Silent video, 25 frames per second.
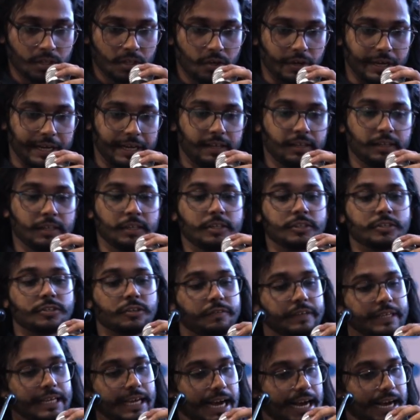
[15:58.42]
Okay, so
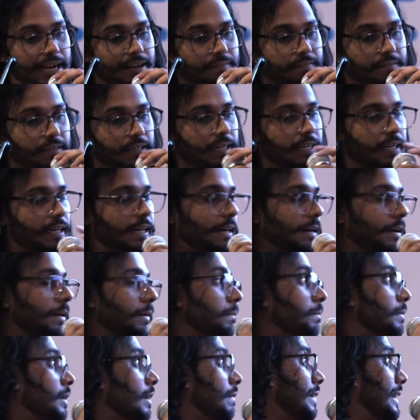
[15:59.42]
we have
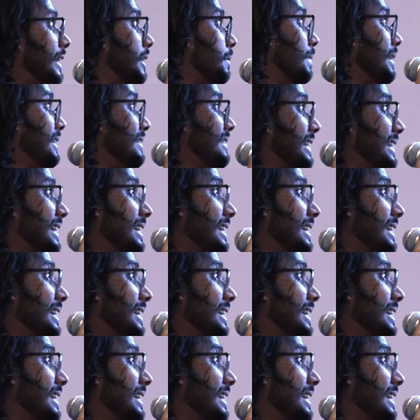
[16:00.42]
a very basic